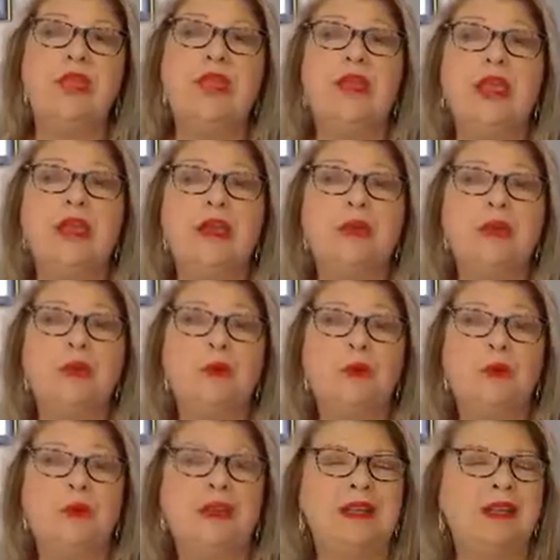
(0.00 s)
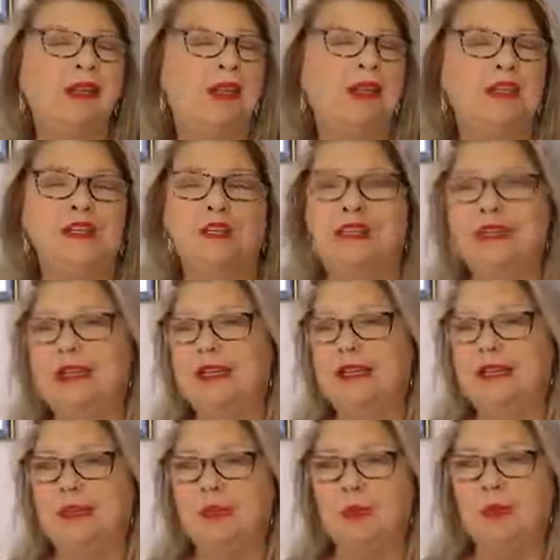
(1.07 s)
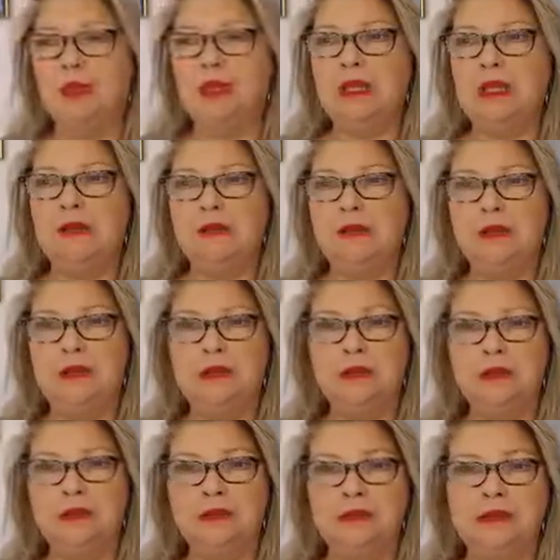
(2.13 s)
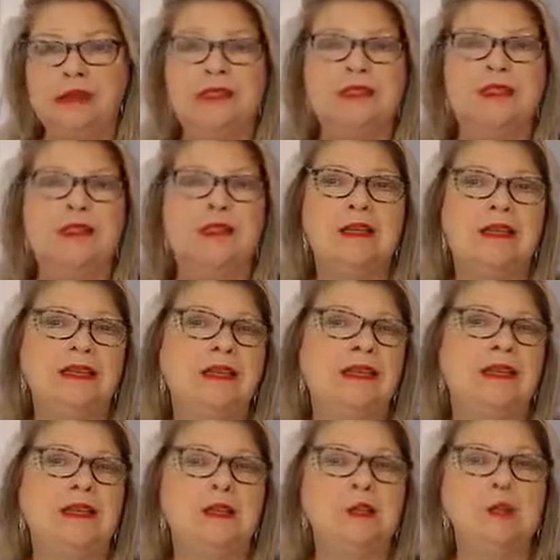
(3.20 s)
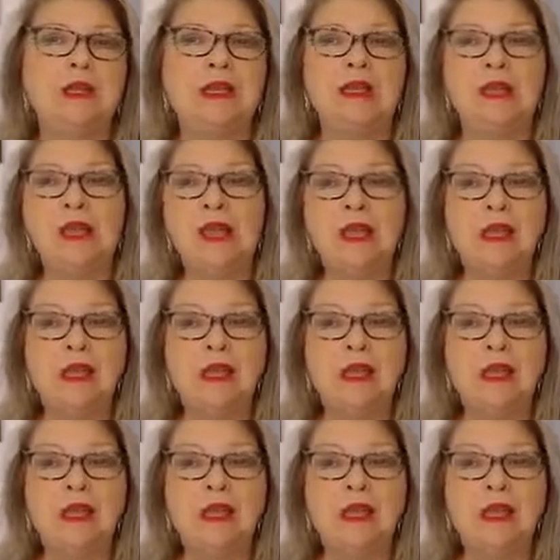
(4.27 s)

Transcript: And we get agitated, we feel dizzy, lightheaded, we